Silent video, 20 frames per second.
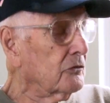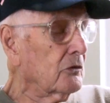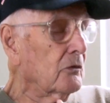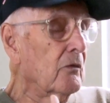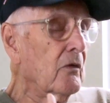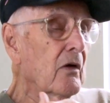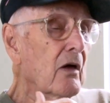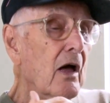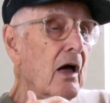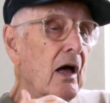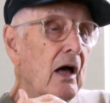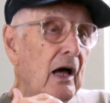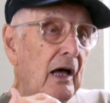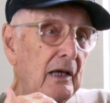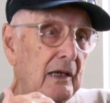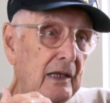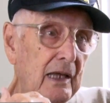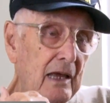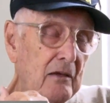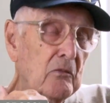So
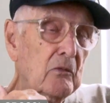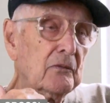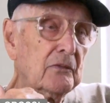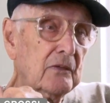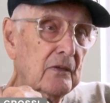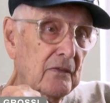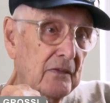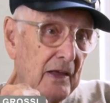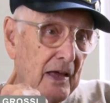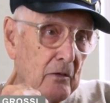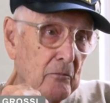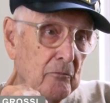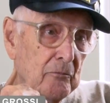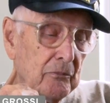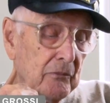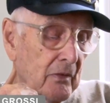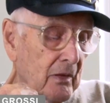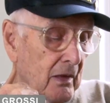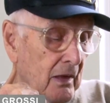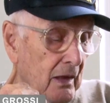I gave it to them,
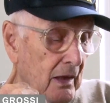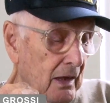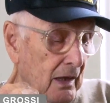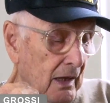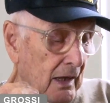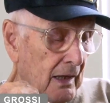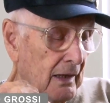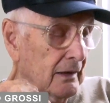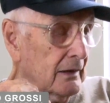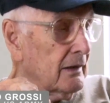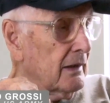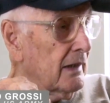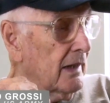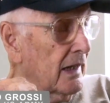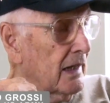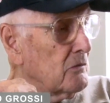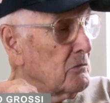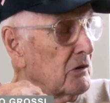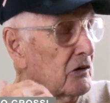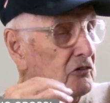and they
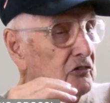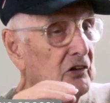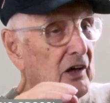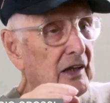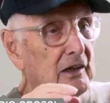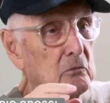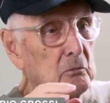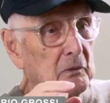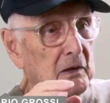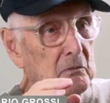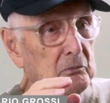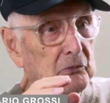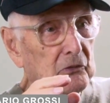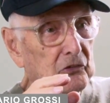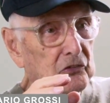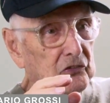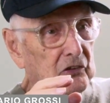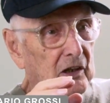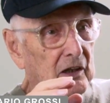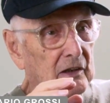had me sign a
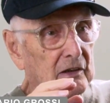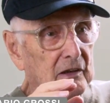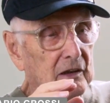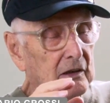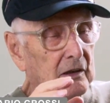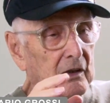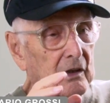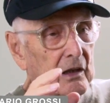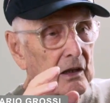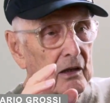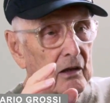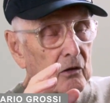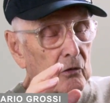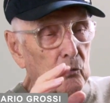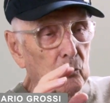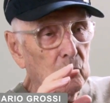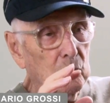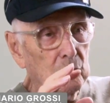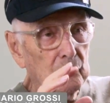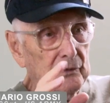paper saying that
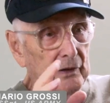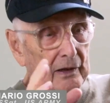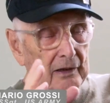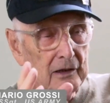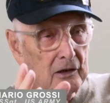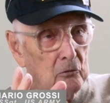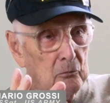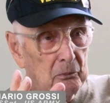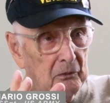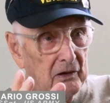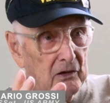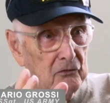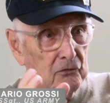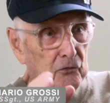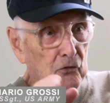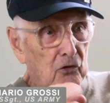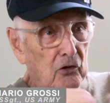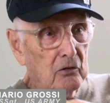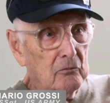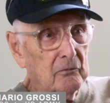they didn't pay
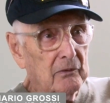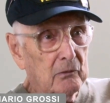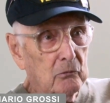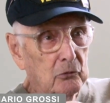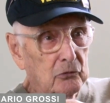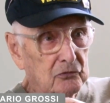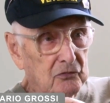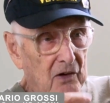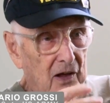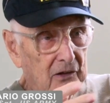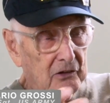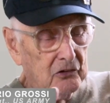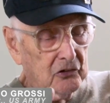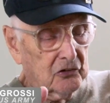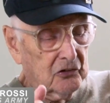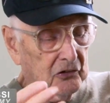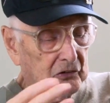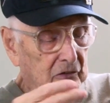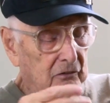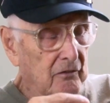for them, that was
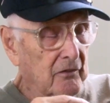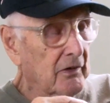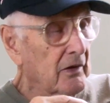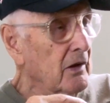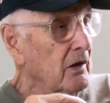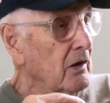volunteer.